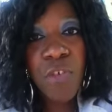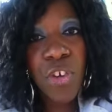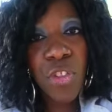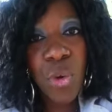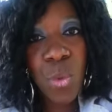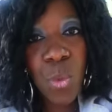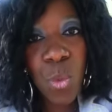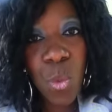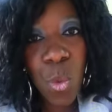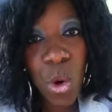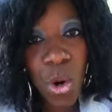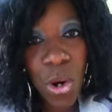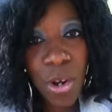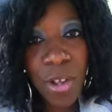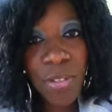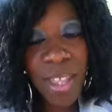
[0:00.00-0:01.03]
for the
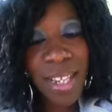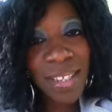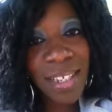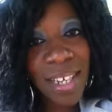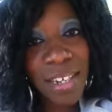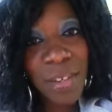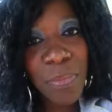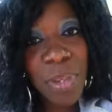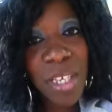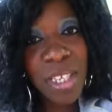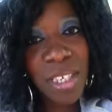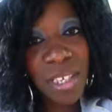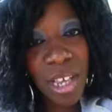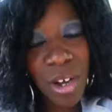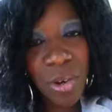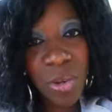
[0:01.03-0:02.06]
Word that's going to be
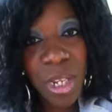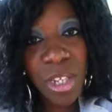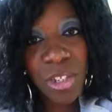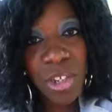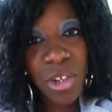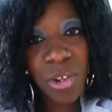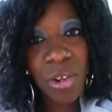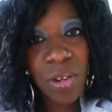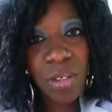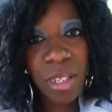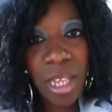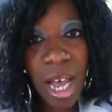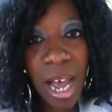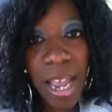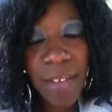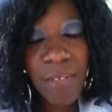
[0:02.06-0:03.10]
sown into your
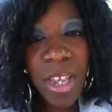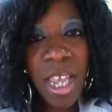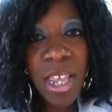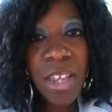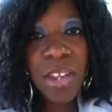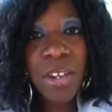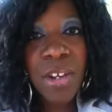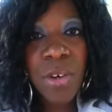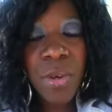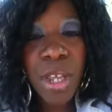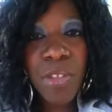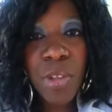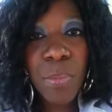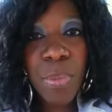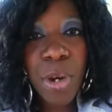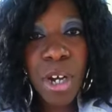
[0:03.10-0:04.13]
life? You know,
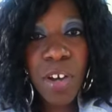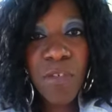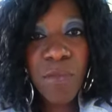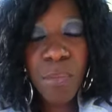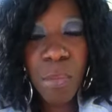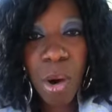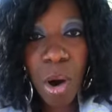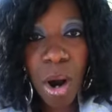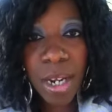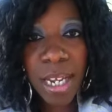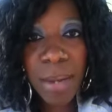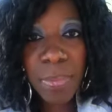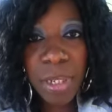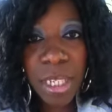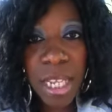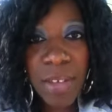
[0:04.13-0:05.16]
in the book of Mark, I
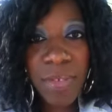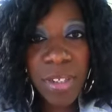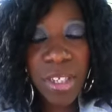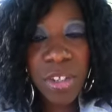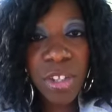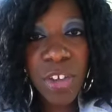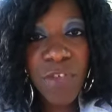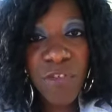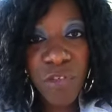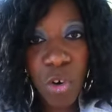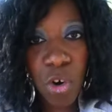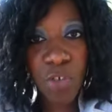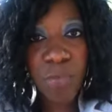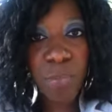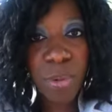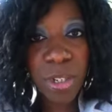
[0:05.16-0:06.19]
believe it's the
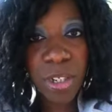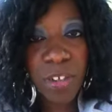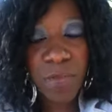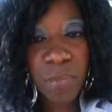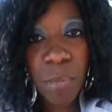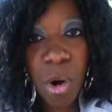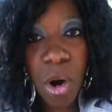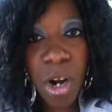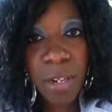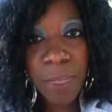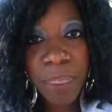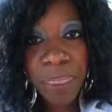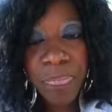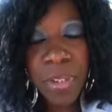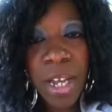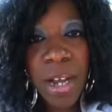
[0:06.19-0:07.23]
fourth book of Mark,
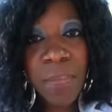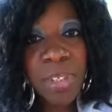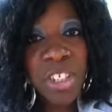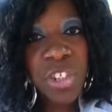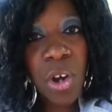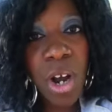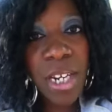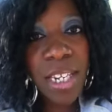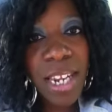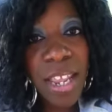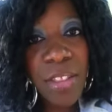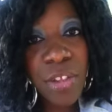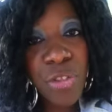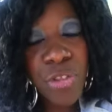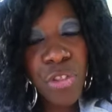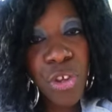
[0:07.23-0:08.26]
um, starting
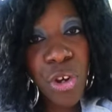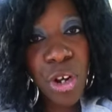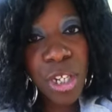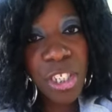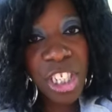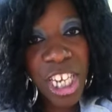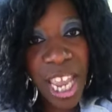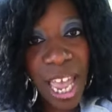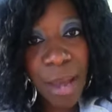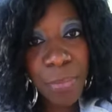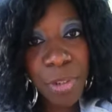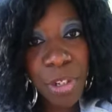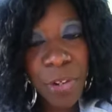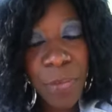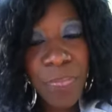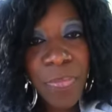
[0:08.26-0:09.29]
at the third
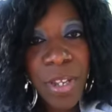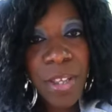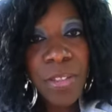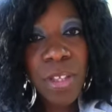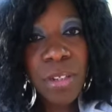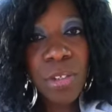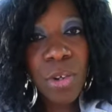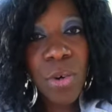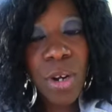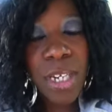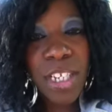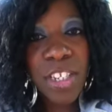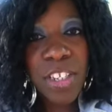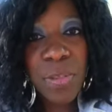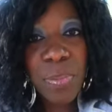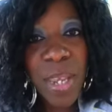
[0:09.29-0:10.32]
chapter, the Lord
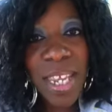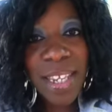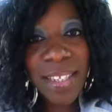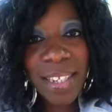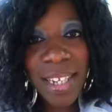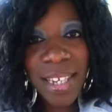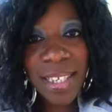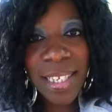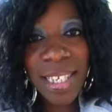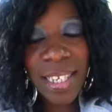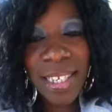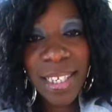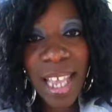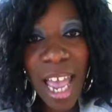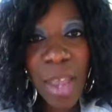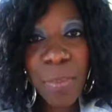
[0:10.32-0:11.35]
is speaking to His
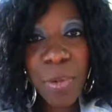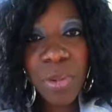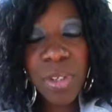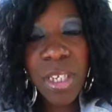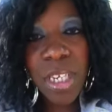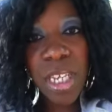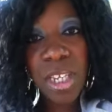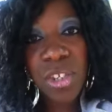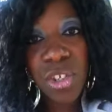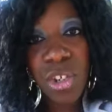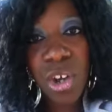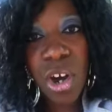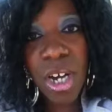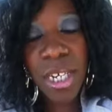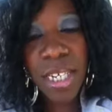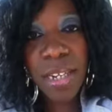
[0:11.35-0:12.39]
disciples, and He's
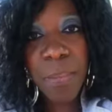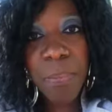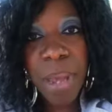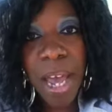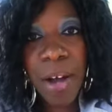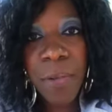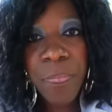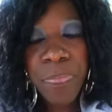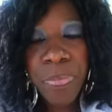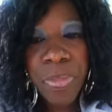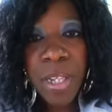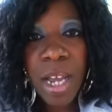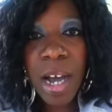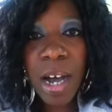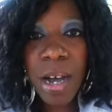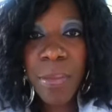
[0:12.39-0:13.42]
talking about
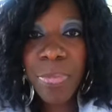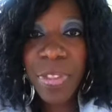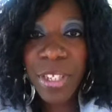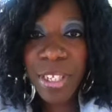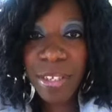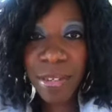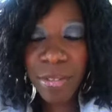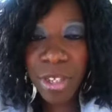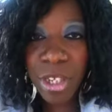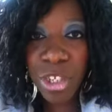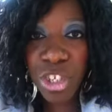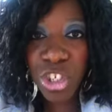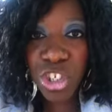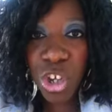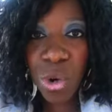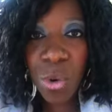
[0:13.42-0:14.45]
um, the the
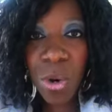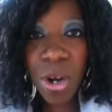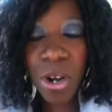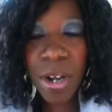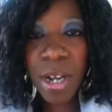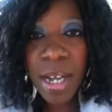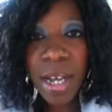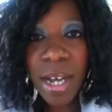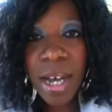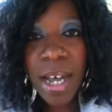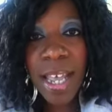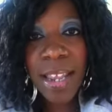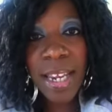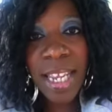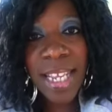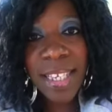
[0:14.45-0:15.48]
sower,
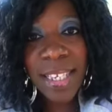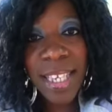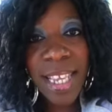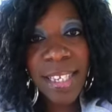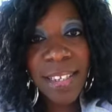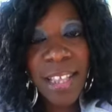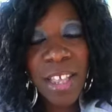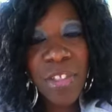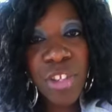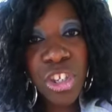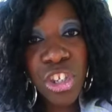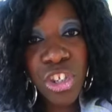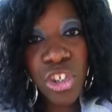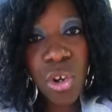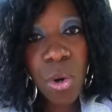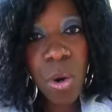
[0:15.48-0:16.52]
and He says that the
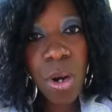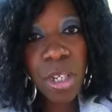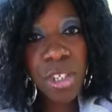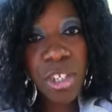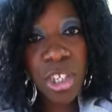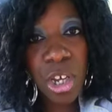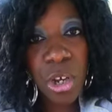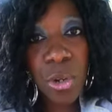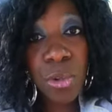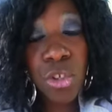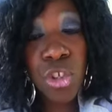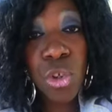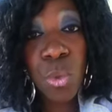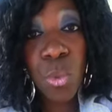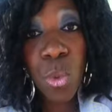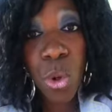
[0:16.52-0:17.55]
sower sows
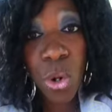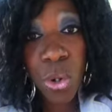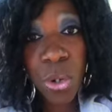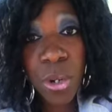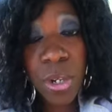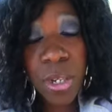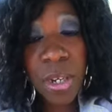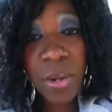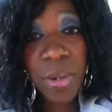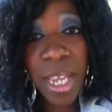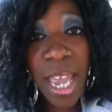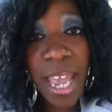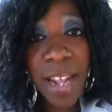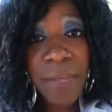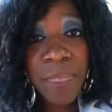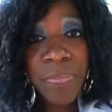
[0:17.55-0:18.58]
the word,
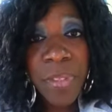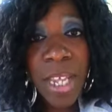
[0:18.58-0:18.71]
okay?